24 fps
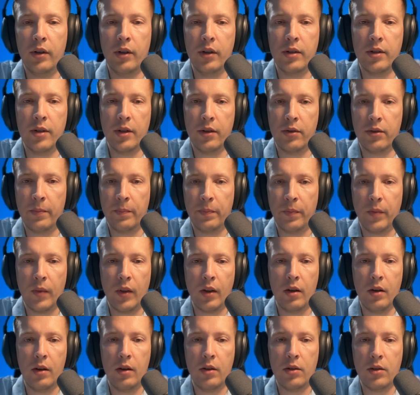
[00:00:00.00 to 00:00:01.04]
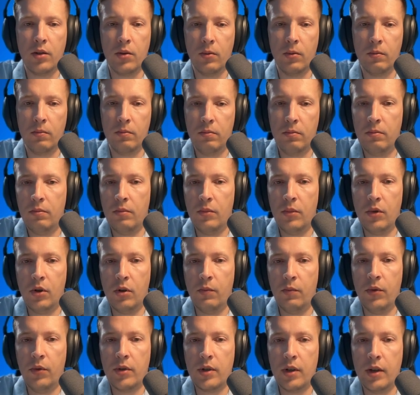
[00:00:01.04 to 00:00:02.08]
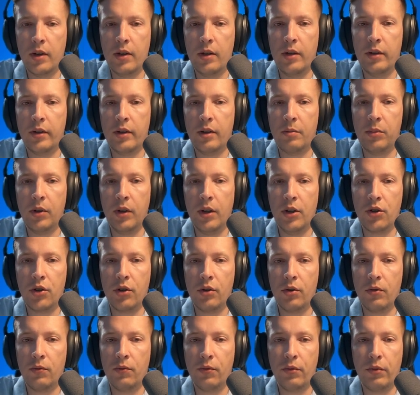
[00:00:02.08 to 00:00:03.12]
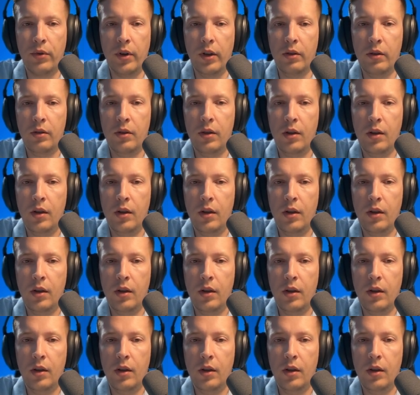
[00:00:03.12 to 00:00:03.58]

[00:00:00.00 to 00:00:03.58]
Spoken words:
etc. So obviously interpolation of green